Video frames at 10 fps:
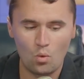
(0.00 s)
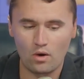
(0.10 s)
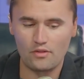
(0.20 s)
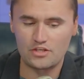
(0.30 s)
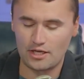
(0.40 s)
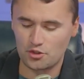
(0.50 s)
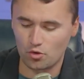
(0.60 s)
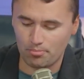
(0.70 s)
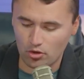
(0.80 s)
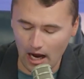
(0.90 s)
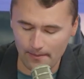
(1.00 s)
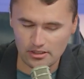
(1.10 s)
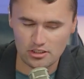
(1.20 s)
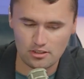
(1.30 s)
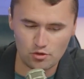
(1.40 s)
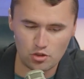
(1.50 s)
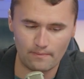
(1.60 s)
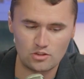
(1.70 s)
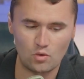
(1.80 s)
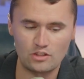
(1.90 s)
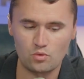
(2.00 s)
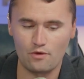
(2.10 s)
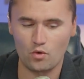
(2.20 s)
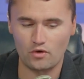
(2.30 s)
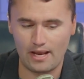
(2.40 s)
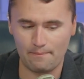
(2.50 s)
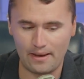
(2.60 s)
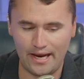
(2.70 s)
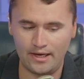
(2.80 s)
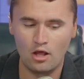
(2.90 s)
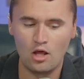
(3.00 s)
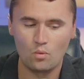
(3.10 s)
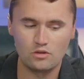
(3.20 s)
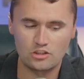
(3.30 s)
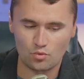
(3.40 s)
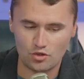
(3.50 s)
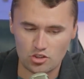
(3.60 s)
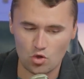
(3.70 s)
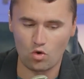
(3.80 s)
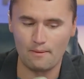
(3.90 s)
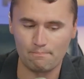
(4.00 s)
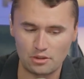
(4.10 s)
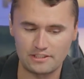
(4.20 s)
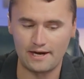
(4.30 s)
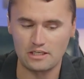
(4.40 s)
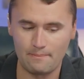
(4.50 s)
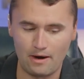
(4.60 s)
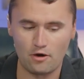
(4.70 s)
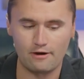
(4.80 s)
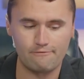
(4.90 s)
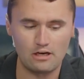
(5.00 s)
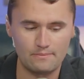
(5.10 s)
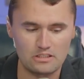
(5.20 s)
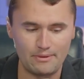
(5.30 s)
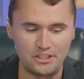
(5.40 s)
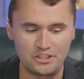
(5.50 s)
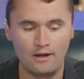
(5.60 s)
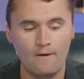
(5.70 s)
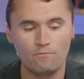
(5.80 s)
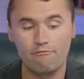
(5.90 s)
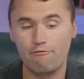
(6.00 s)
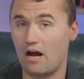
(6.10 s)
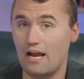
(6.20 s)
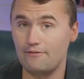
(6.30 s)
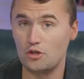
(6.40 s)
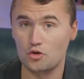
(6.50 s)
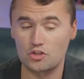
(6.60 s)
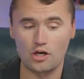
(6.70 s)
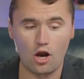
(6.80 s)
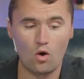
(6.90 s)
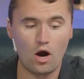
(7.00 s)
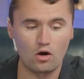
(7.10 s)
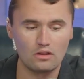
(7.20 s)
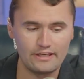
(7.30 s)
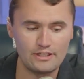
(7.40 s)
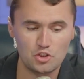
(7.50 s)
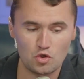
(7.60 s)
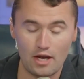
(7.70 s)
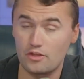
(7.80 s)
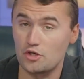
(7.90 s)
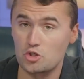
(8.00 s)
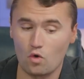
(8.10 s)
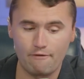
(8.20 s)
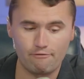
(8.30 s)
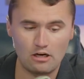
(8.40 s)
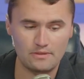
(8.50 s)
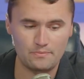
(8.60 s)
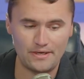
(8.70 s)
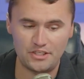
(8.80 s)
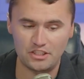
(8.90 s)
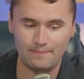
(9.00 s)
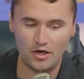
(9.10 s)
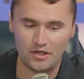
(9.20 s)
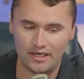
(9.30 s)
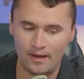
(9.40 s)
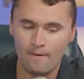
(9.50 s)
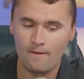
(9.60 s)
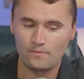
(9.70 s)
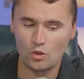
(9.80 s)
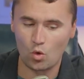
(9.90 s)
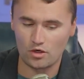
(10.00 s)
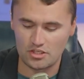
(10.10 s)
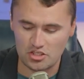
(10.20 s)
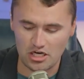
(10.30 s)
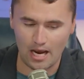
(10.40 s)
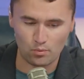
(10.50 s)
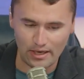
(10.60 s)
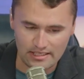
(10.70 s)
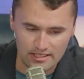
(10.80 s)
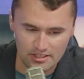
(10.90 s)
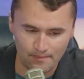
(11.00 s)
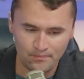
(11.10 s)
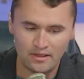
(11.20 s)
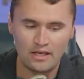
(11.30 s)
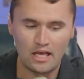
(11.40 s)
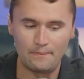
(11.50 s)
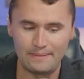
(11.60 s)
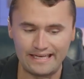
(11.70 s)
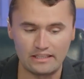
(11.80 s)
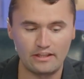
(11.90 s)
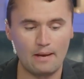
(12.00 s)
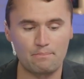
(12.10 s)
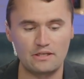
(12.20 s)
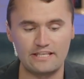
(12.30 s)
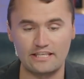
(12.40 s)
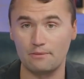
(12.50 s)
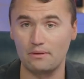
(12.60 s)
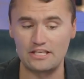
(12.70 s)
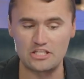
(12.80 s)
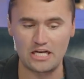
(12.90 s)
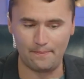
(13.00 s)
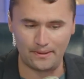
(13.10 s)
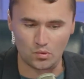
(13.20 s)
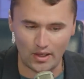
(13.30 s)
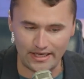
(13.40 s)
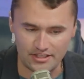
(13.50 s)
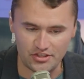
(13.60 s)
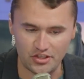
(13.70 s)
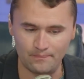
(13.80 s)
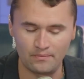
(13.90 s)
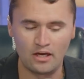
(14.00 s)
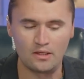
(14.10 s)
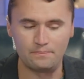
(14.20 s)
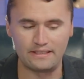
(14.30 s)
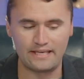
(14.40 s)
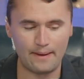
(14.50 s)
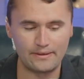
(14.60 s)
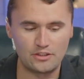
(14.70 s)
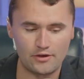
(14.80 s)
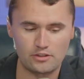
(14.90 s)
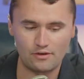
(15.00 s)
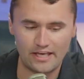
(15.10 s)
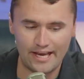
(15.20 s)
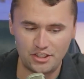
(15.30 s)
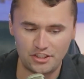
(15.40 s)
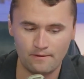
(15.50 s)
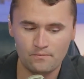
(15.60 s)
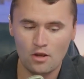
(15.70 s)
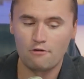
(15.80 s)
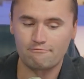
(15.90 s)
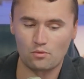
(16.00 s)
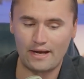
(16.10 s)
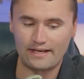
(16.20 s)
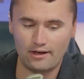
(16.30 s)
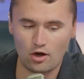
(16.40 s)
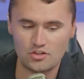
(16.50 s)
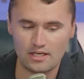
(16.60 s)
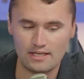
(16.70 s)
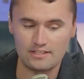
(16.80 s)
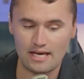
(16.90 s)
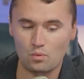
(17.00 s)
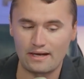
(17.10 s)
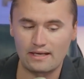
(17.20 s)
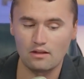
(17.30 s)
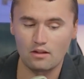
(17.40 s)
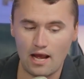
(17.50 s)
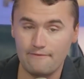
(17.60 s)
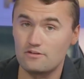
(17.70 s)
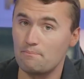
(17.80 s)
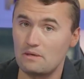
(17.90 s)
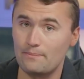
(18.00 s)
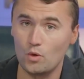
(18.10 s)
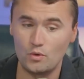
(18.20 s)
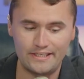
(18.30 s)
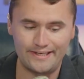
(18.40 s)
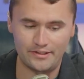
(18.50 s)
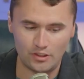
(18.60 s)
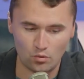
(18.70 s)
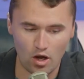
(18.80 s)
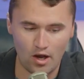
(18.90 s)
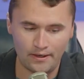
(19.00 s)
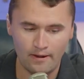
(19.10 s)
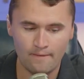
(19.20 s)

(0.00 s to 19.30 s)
One of the central promises of Trump's 2024 campaign was to restore and protect American freedom of speech. 5 years ago, our elites tried to destroy freedom of speech in America in order to stop racism. Immediately and predictably stopping racism became a justification for wrecking our cities and wrecking the lives of people who did nothing wrong.